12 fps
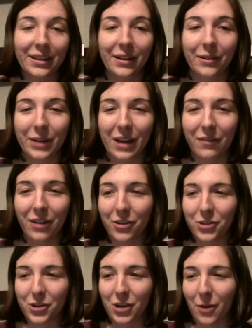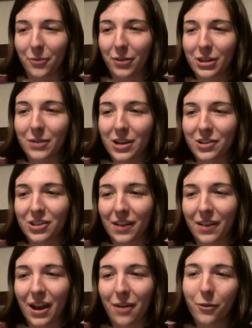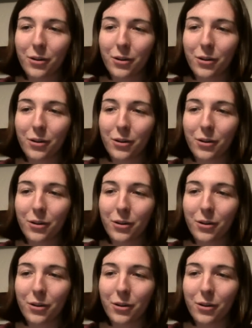you know, whatever, I'll read the questions out loud,